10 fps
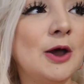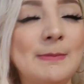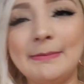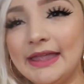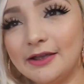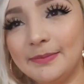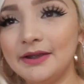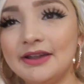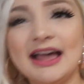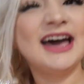my makeup
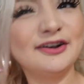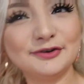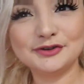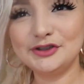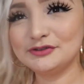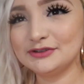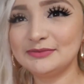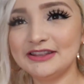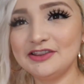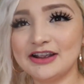area I don't know you know
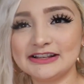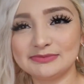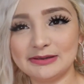something you guys